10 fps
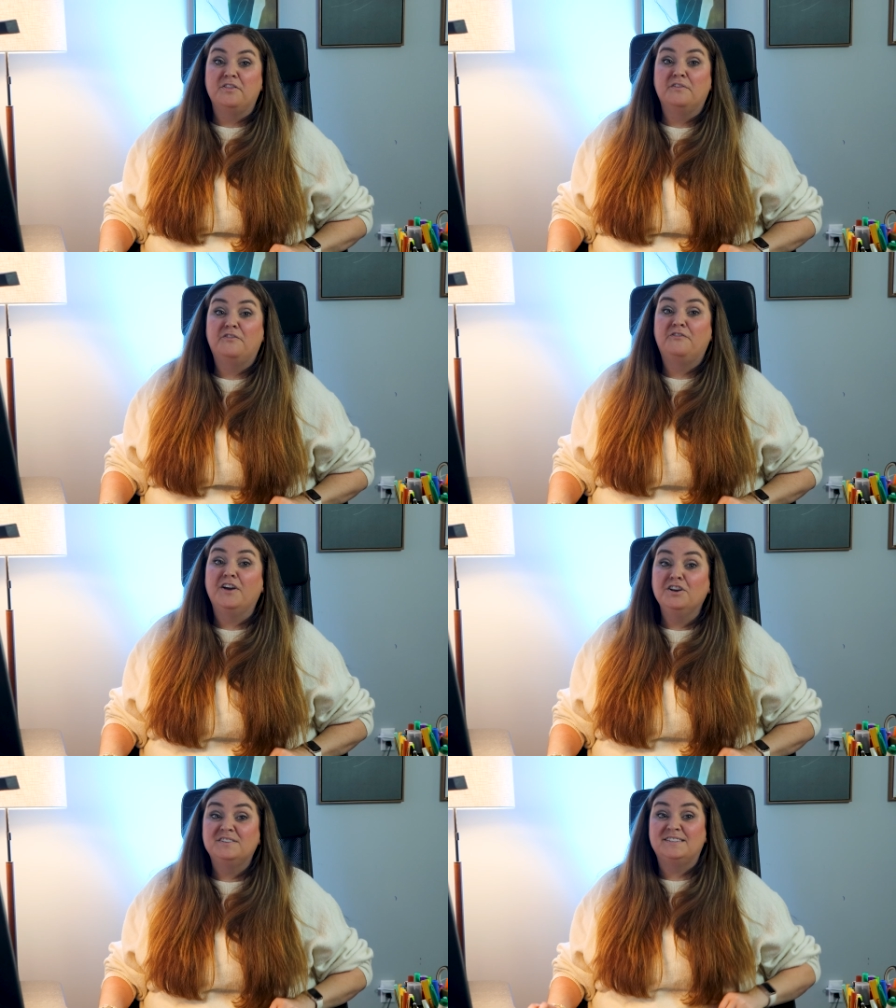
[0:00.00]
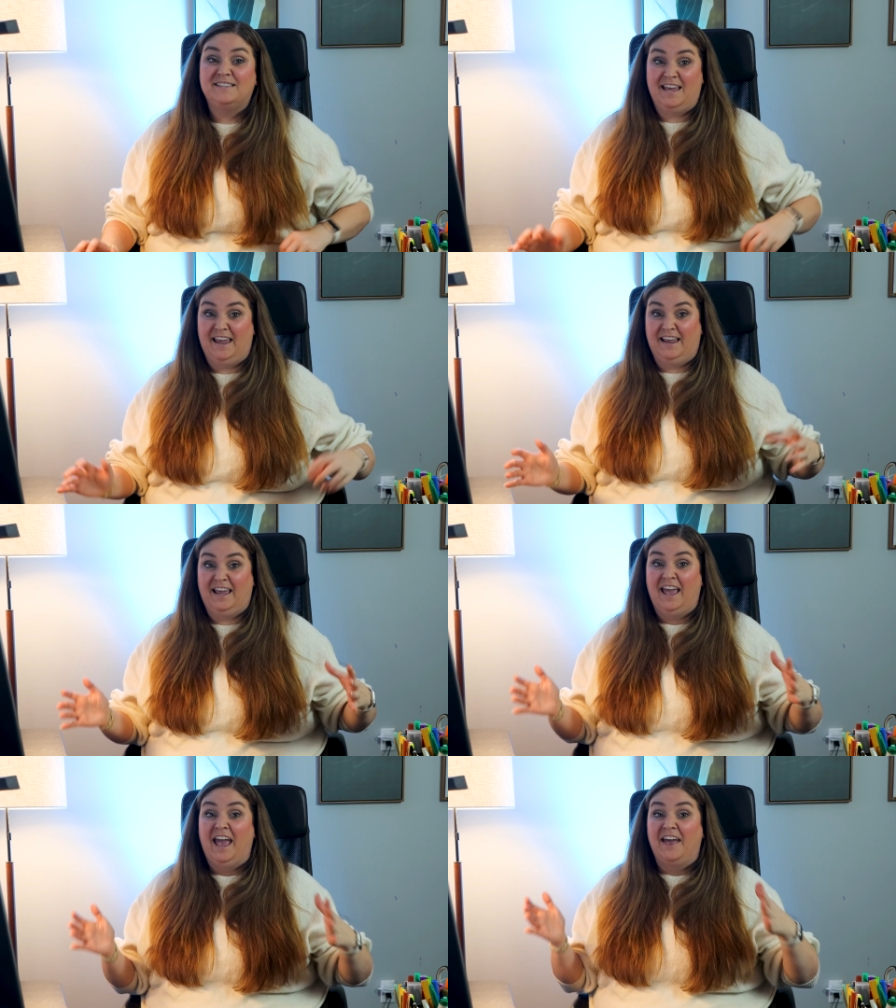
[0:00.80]
The first
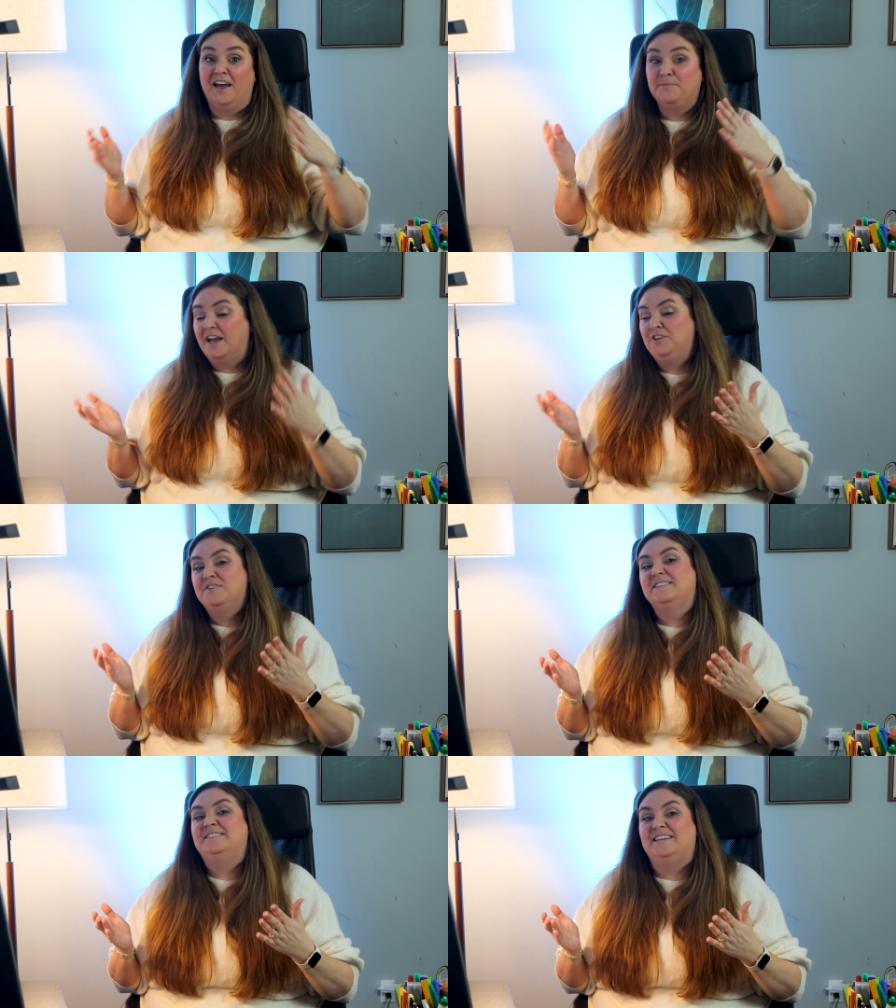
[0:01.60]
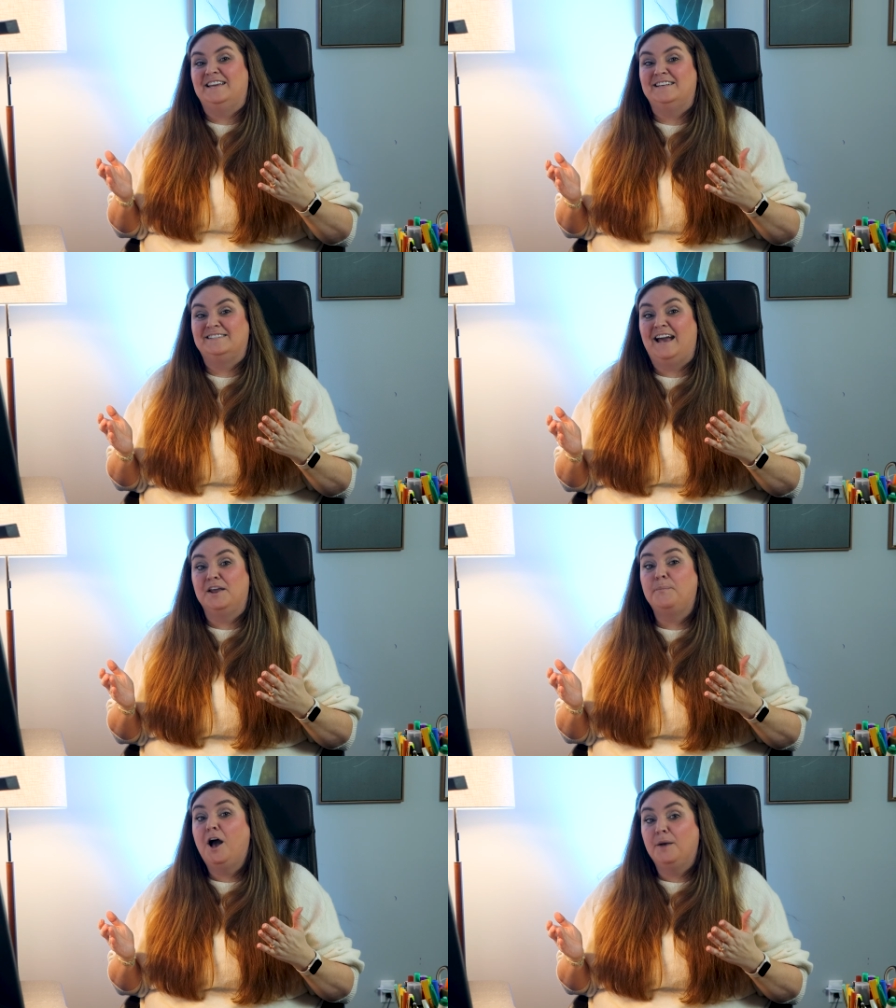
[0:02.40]
thing that you can see is that
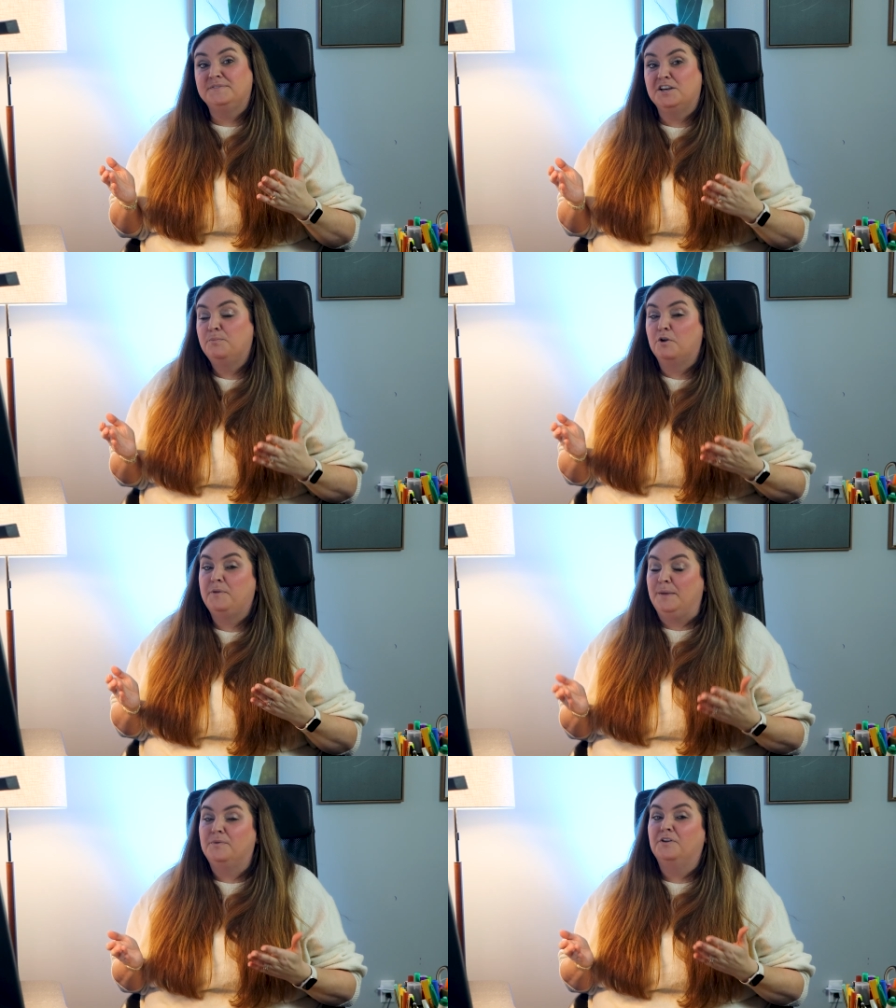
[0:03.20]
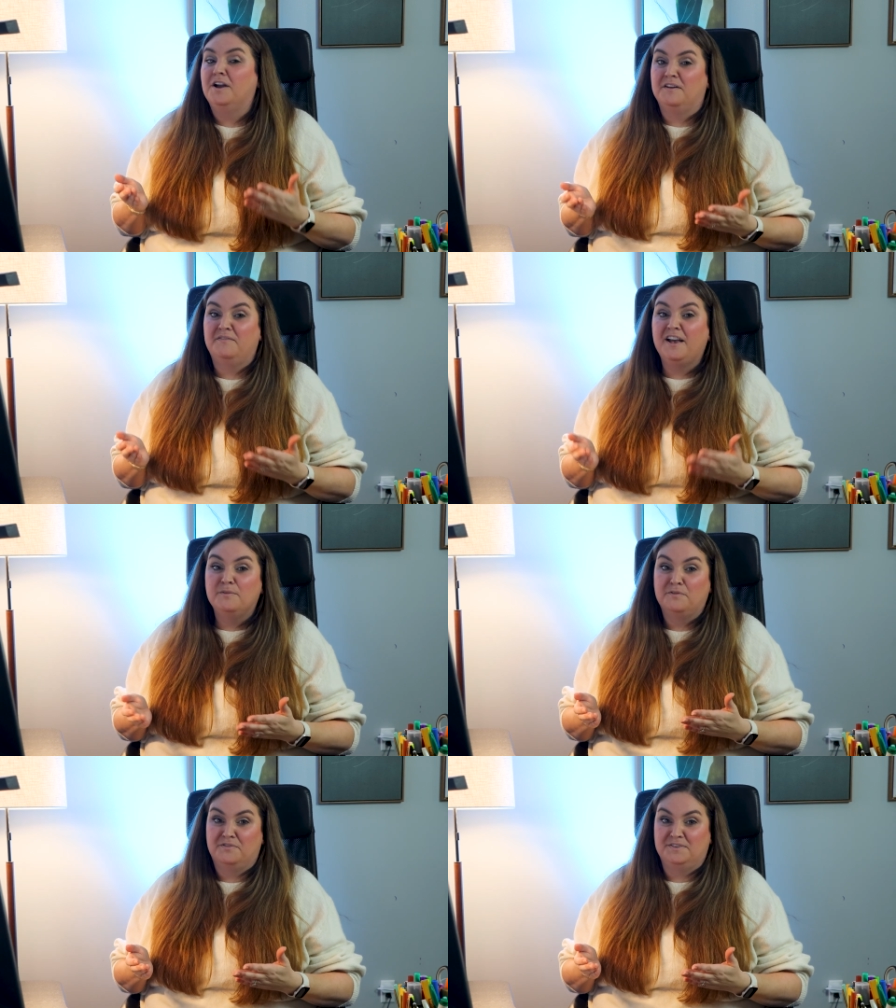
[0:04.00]
it pops up where people are
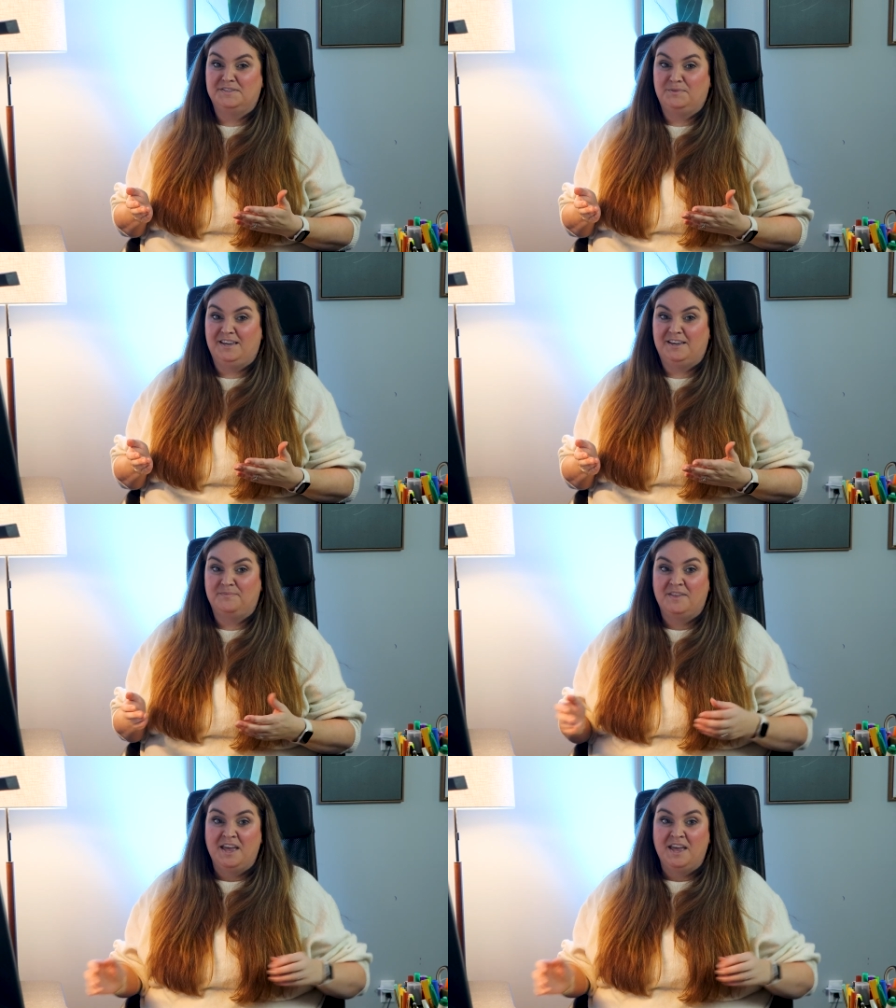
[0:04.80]
unavailable for this week.